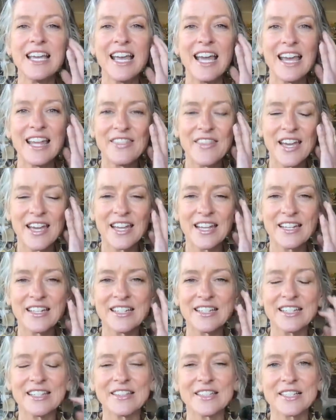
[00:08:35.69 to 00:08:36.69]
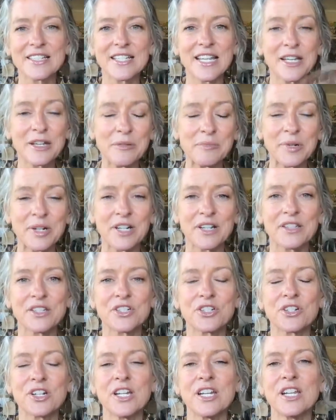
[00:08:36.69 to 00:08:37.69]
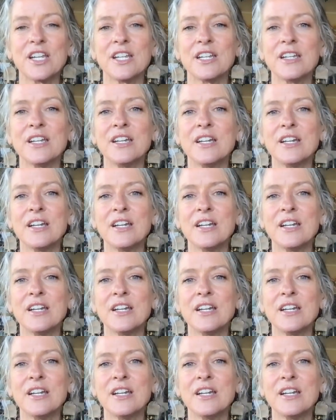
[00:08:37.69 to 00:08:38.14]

and then in the second part of the training